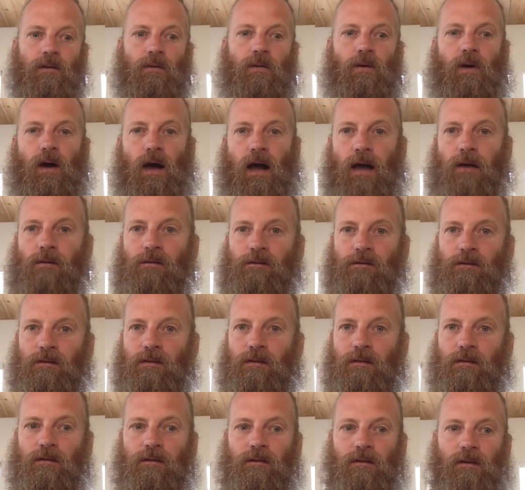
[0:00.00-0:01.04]
I was
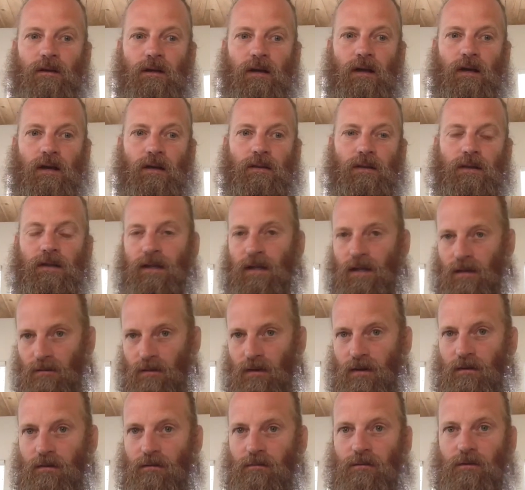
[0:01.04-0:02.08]
in the
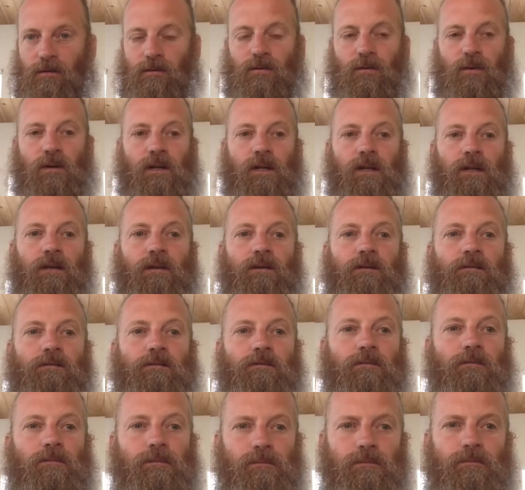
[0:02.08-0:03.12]
Navy for 20
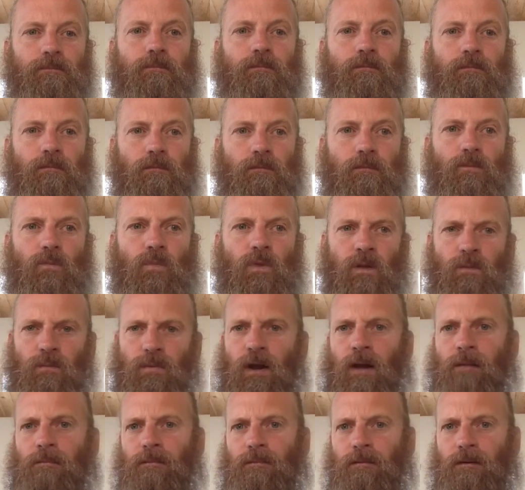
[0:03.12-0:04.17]
years, and
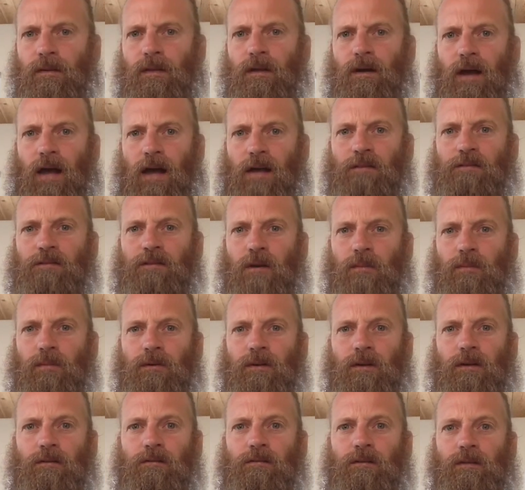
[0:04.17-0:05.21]
probably the last couple of
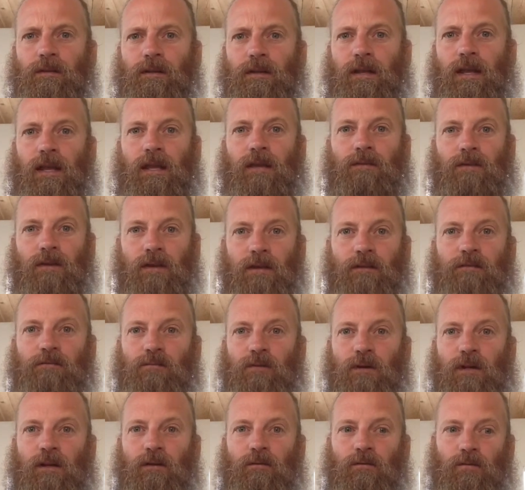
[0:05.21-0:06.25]
years in the Navy is
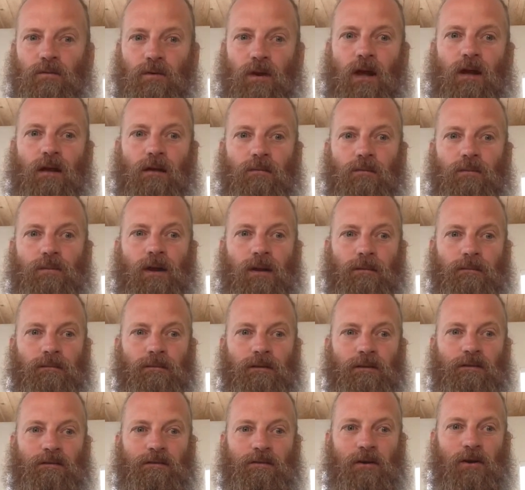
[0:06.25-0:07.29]
when it probably
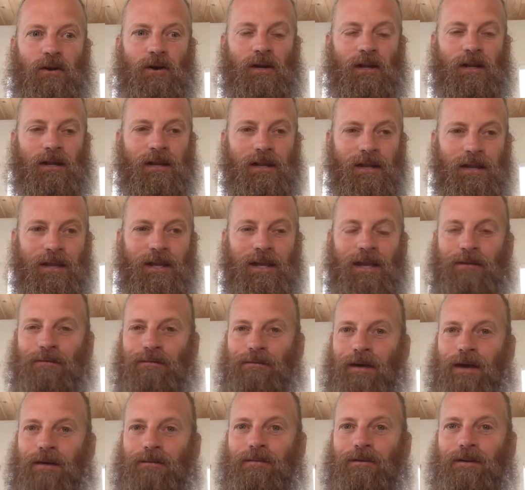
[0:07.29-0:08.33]
started. In
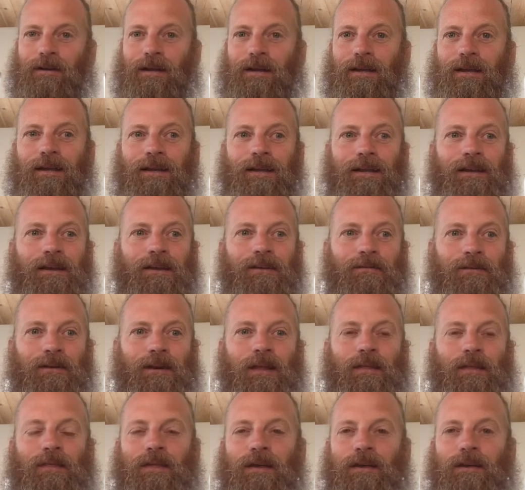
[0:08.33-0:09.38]
fact, when I
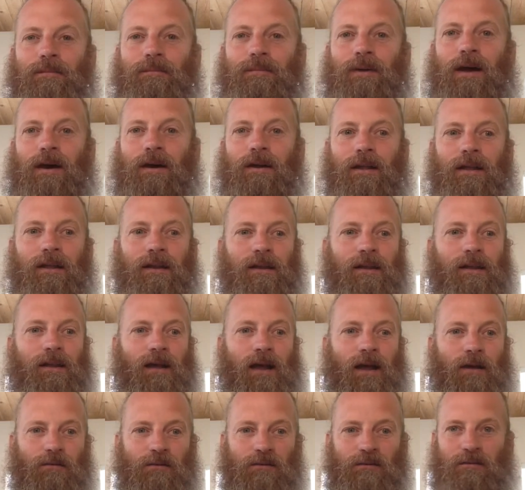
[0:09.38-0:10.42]
think about it,
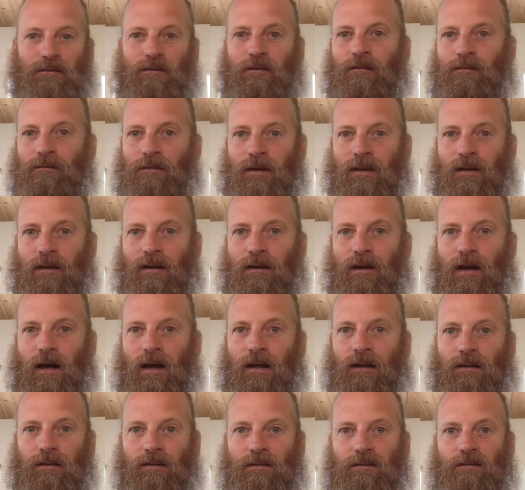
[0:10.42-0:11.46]
I was surfing a
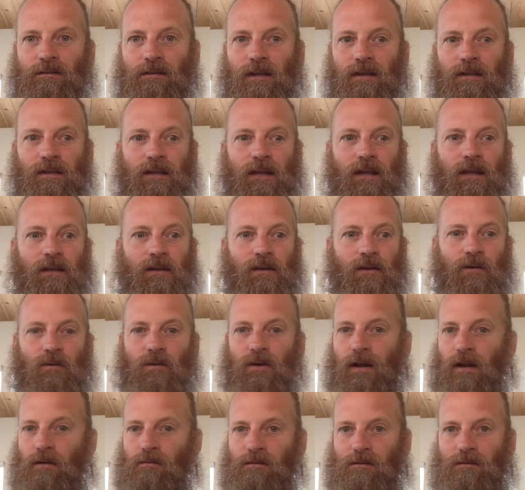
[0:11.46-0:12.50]
lot in San Diego, and
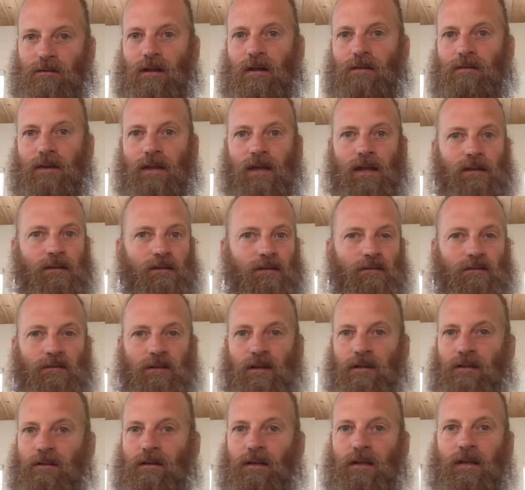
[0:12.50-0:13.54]
I was loving it, and
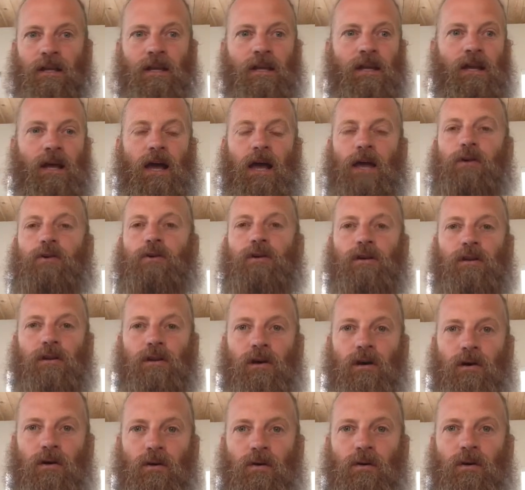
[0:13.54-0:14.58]
suddenly I couldn't
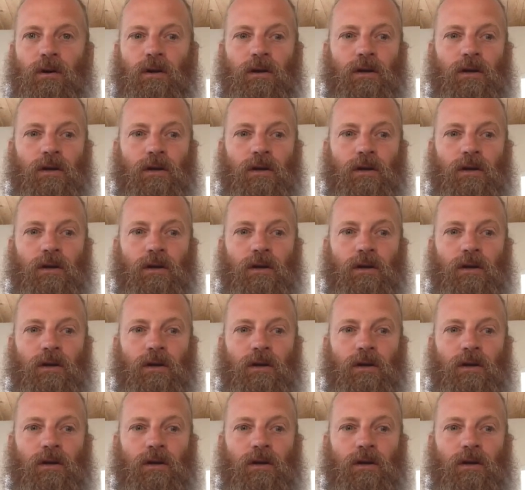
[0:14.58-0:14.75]
go